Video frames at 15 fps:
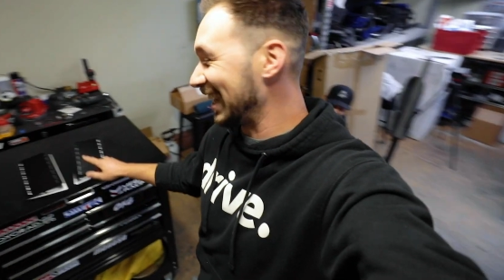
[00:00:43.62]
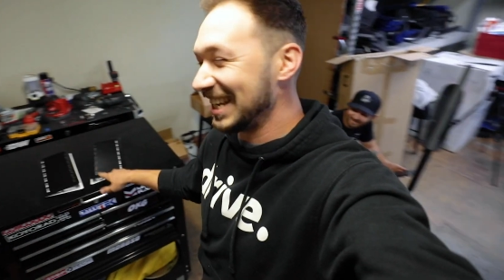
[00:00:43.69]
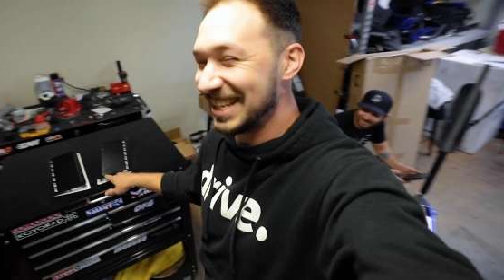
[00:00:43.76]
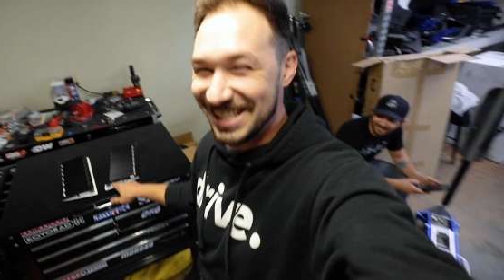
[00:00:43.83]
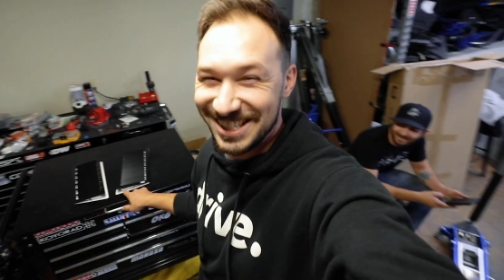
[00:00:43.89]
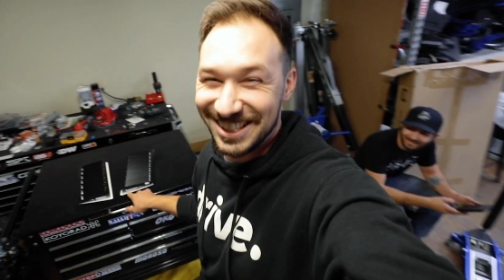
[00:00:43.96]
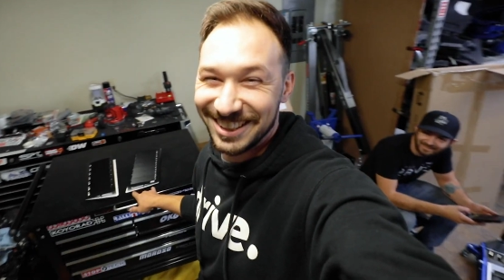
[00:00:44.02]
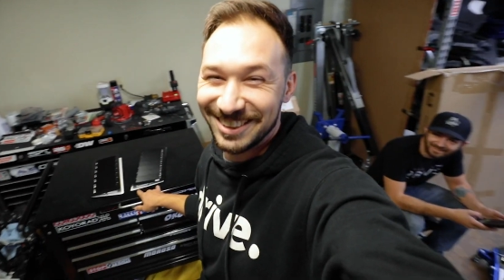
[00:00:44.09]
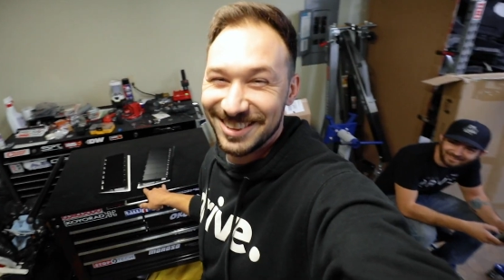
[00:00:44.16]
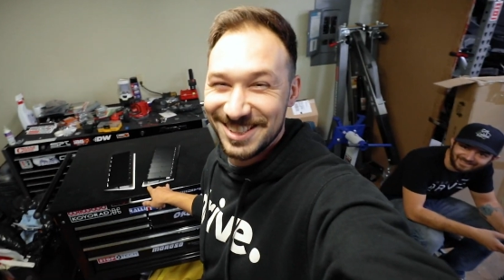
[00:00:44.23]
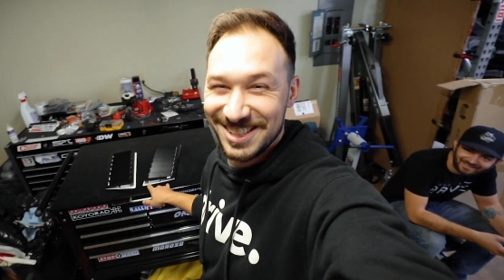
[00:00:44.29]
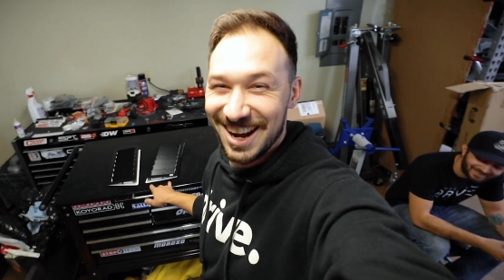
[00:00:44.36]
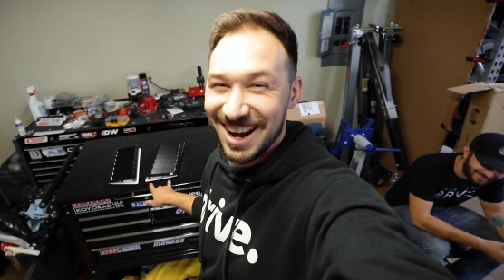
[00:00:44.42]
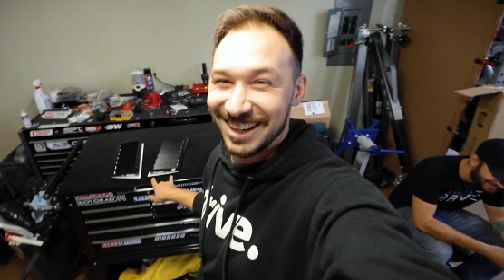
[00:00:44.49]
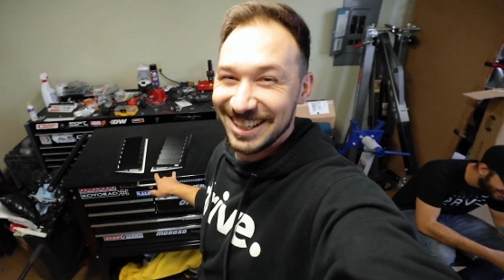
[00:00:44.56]
these little
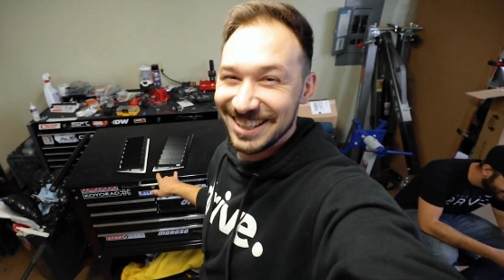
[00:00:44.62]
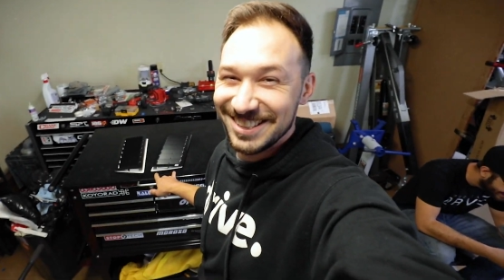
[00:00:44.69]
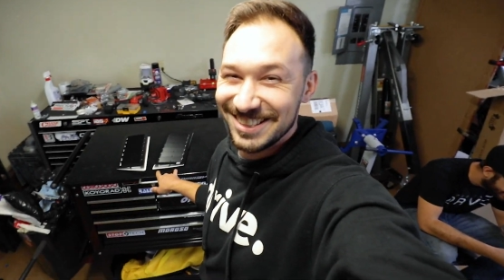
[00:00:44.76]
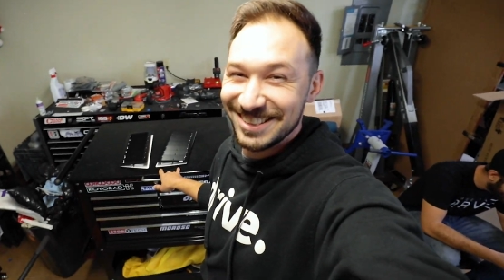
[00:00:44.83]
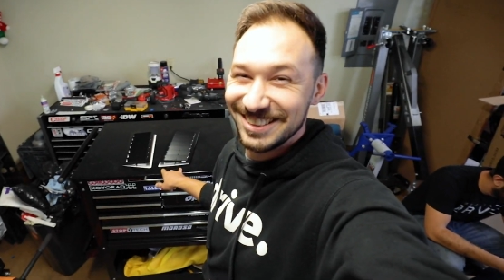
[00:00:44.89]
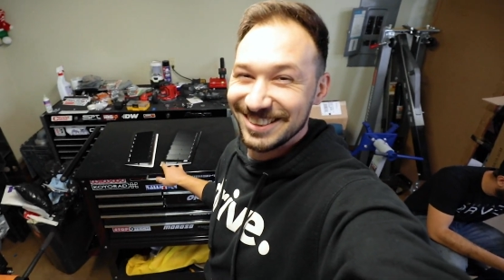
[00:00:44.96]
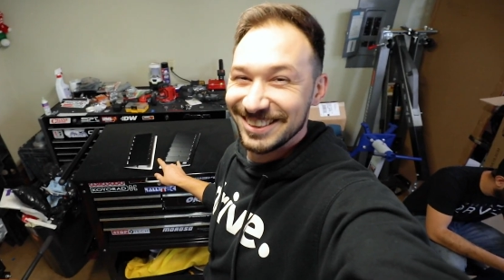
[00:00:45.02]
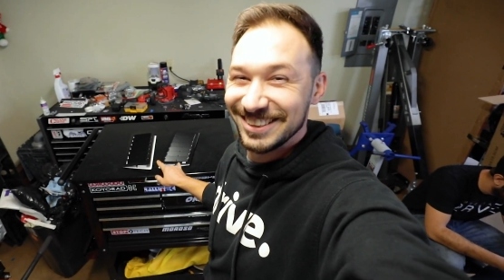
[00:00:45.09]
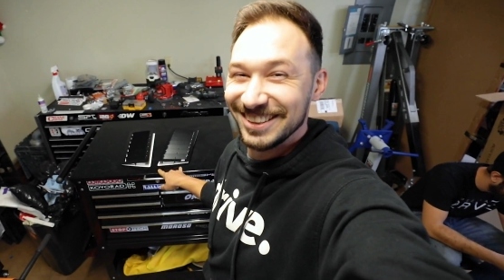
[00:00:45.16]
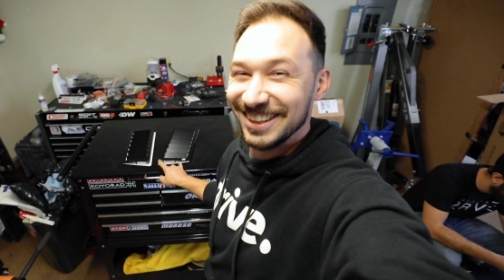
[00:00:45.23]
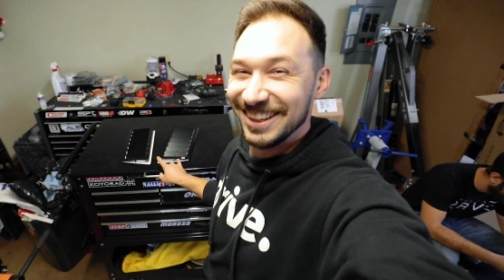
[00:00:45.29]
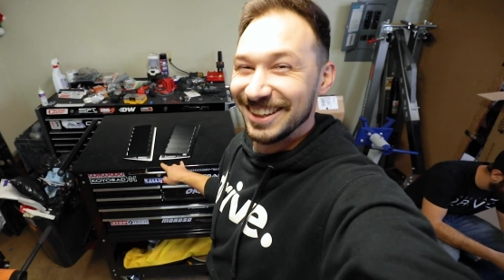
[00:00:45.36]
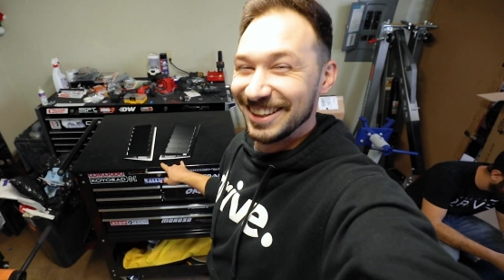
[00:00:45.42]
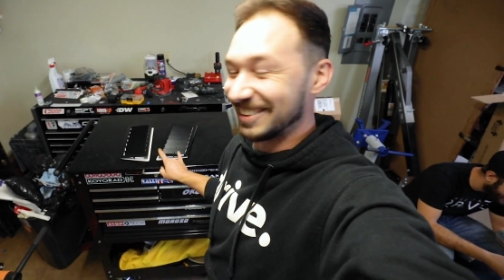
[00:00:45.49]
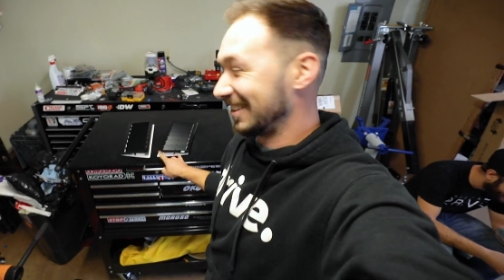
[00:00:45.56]
Johnnies
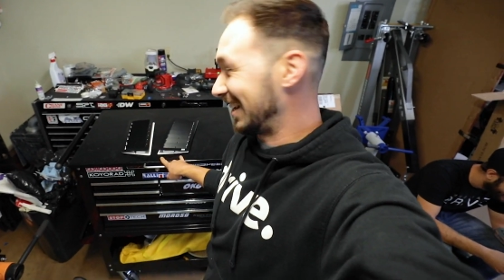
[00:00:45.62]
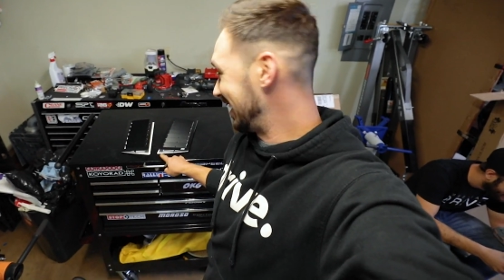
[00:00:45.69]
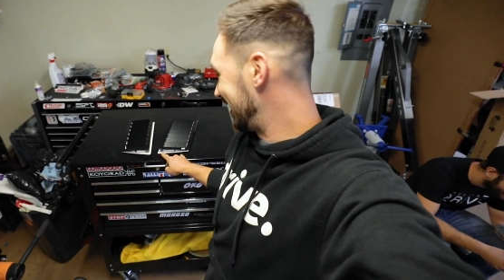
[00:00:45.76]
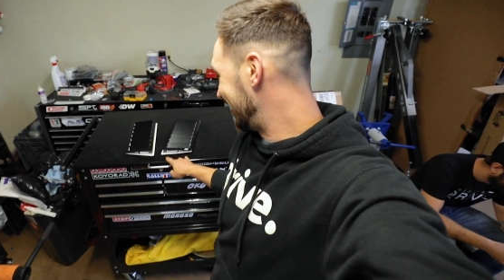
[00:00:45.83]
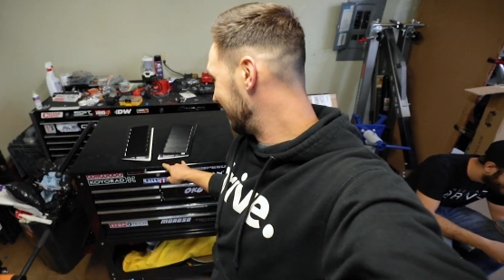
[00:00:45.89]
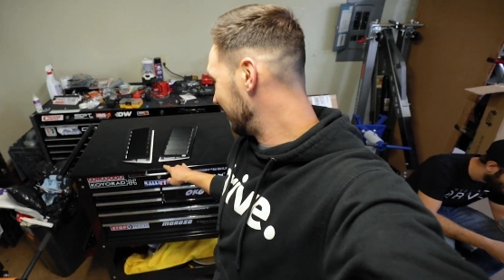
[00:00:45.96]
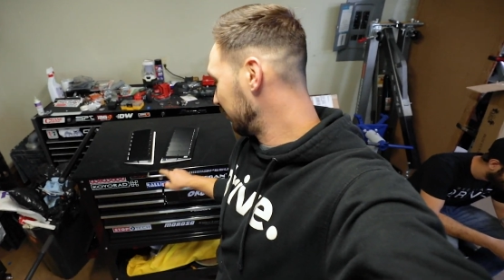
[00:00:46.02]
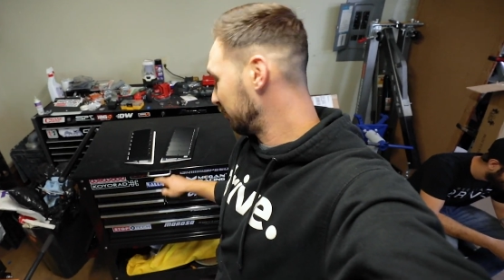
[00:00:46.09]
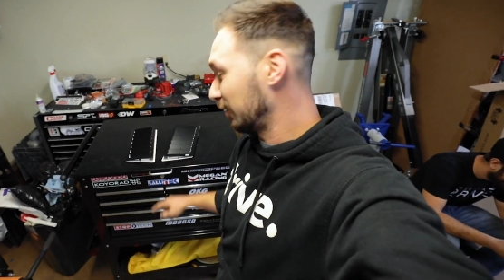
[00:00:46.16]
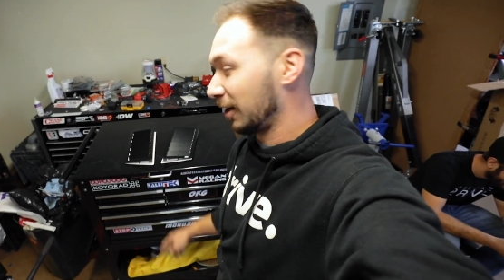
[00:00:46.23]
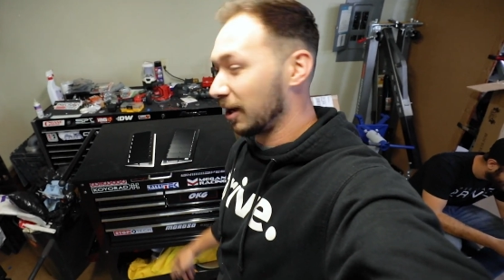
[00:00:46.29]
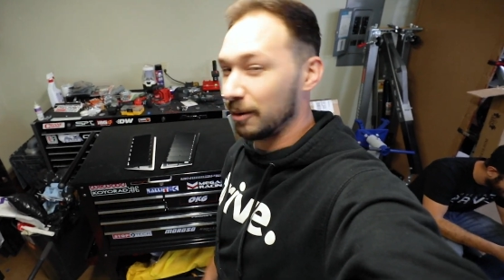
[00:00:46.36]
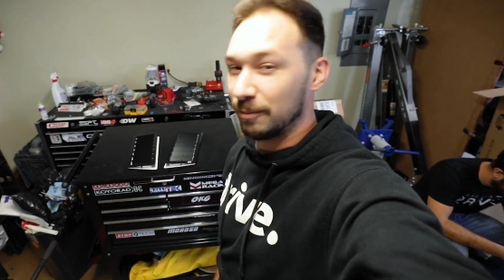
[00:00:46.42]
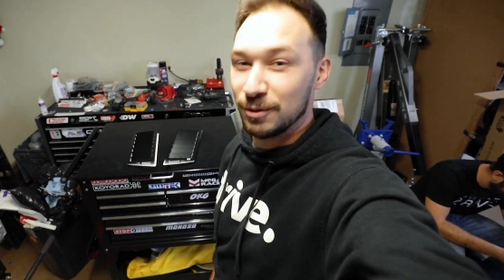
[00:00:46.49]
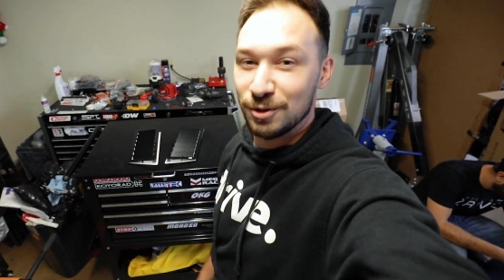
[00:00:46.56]
right here
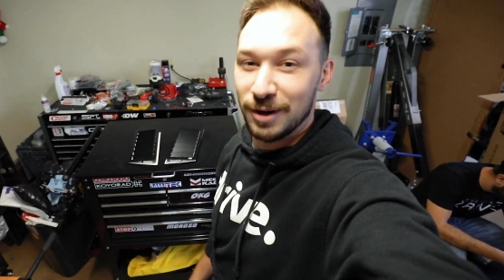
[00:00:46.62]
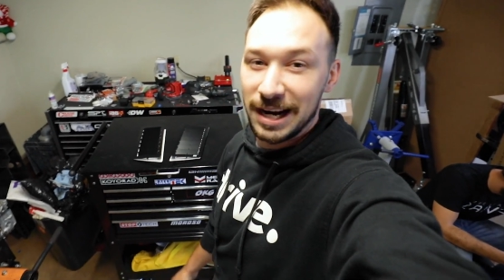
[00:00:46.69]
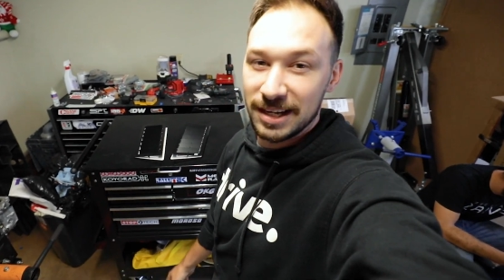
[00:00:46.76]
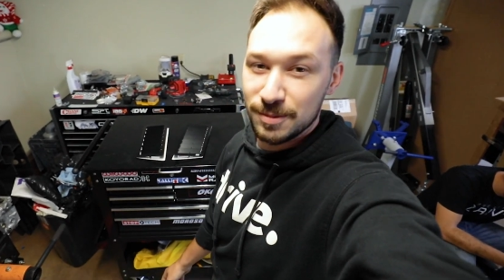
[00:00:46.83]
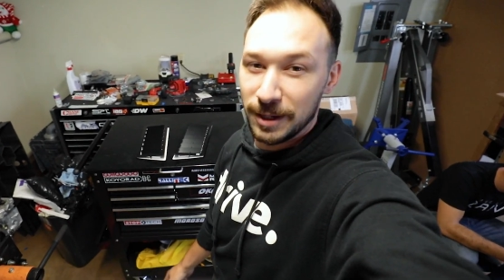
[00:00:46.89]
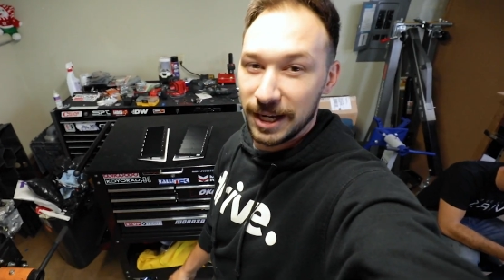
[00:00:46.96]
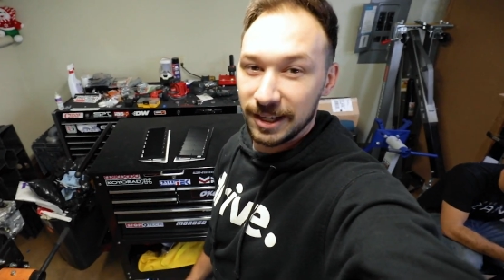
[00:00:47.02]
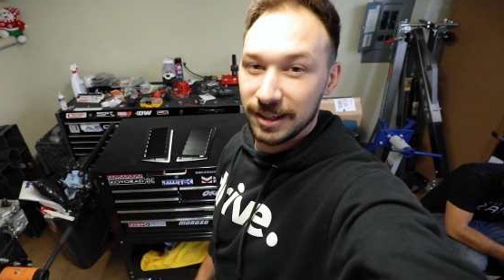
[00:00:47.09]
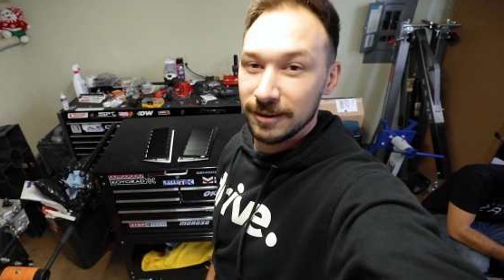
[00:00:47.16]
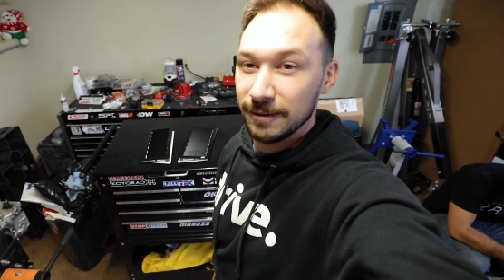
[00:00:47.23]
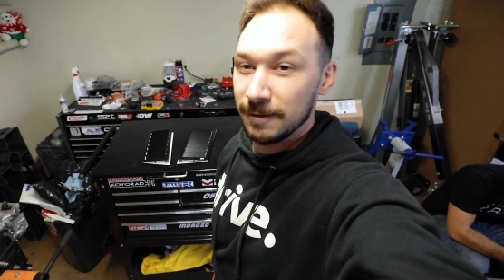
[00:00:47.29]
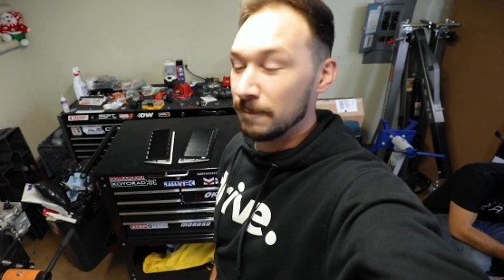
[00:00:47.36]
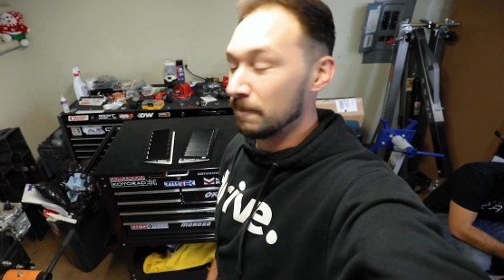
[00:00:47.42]
from Track Spec.